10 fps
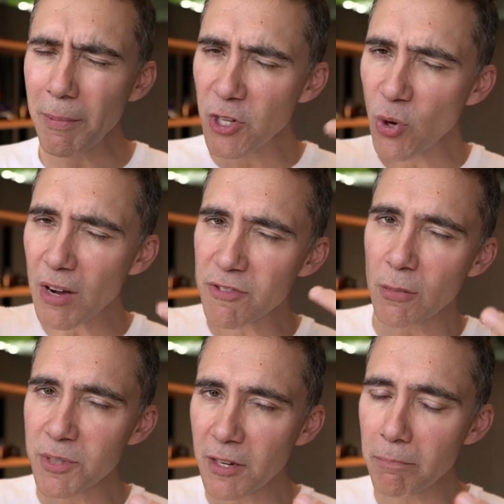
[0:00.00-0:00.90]
Maybe you have
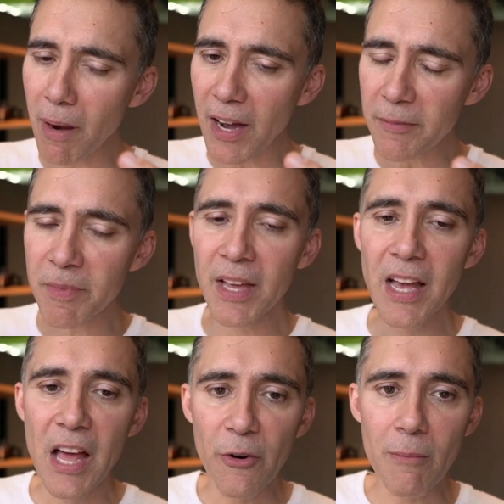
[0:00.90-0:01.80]
something in mind.
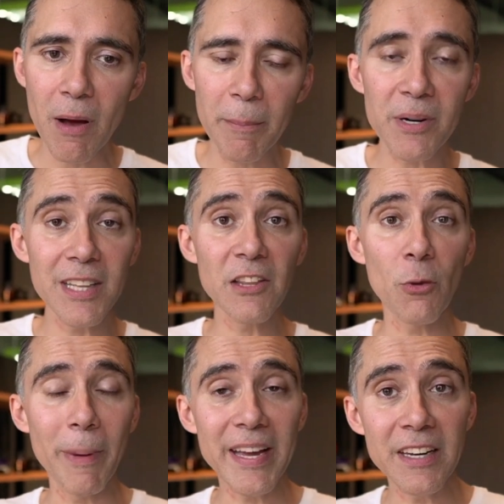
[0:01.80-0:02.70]
Remember that the
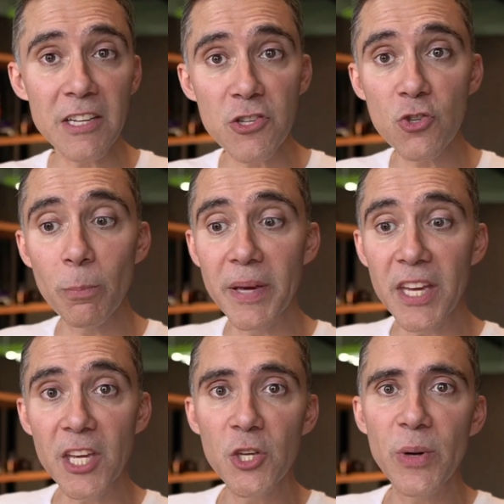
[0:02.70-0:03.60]
domain needs to
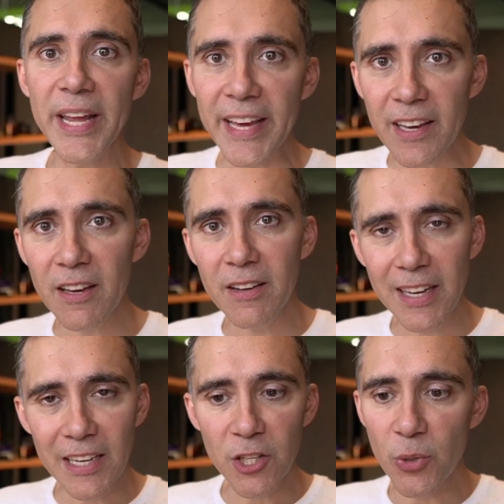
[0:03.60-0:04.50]
be unique.
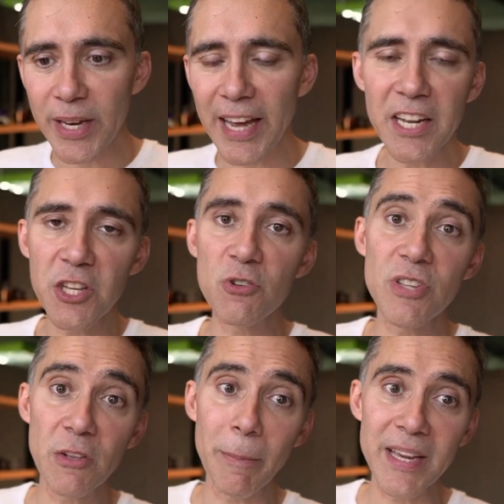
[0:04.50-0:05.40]
You can
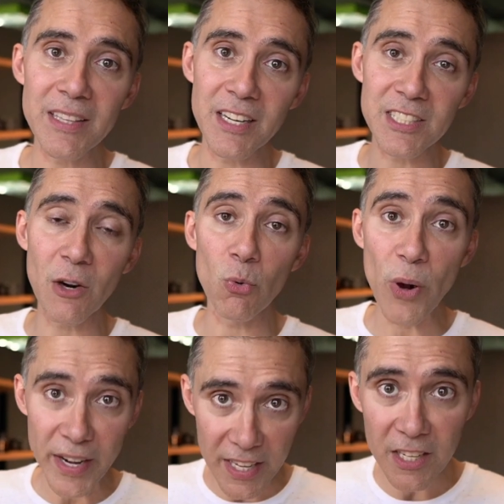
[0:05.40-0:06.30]
use a domain that is
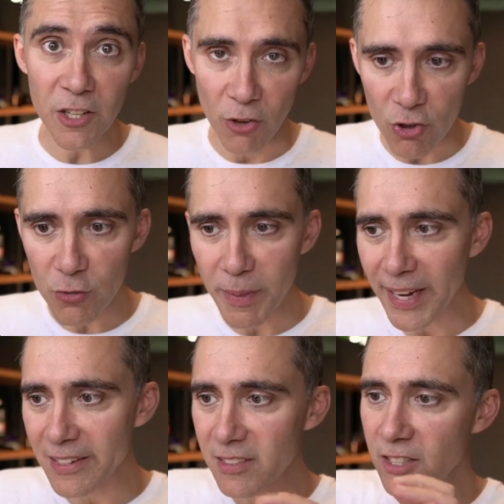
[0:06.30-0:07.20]
already in use
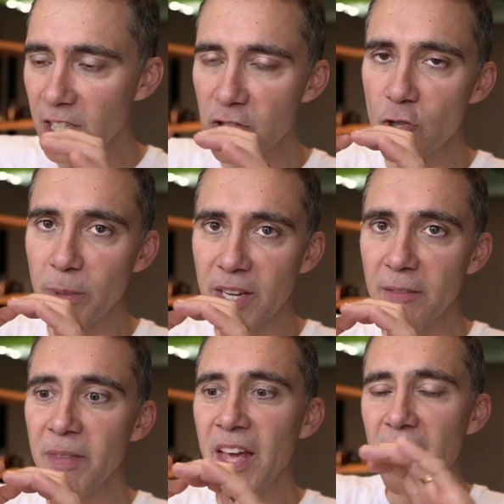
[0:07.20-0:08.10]
because it needs to
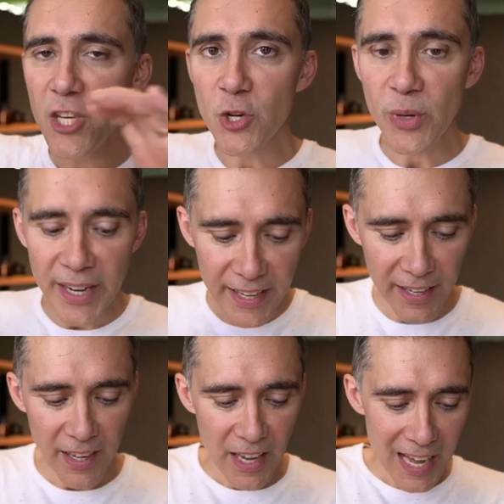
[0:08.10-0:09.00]
be
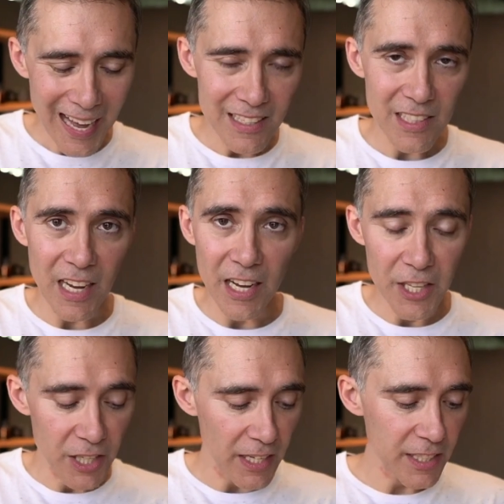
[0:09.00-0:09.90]
unique as a
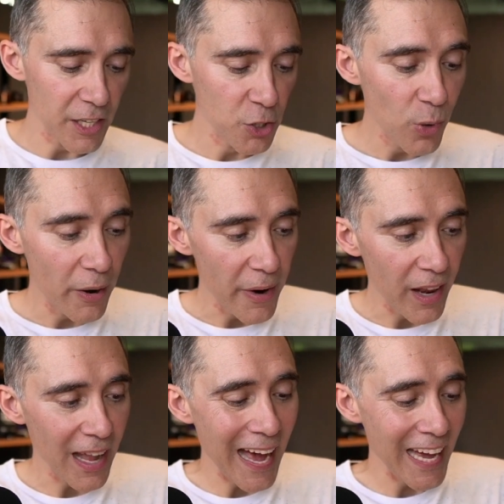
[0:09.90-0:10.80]

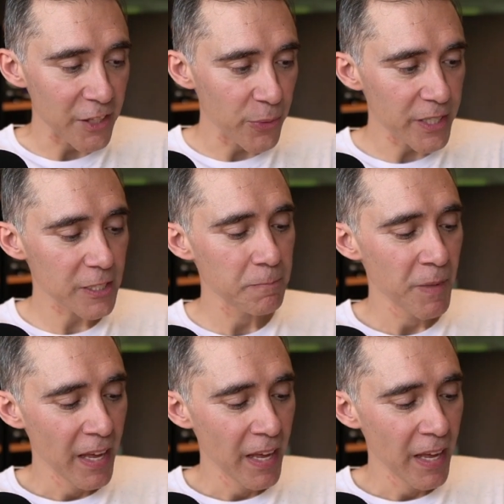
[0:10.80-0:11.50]
URL address.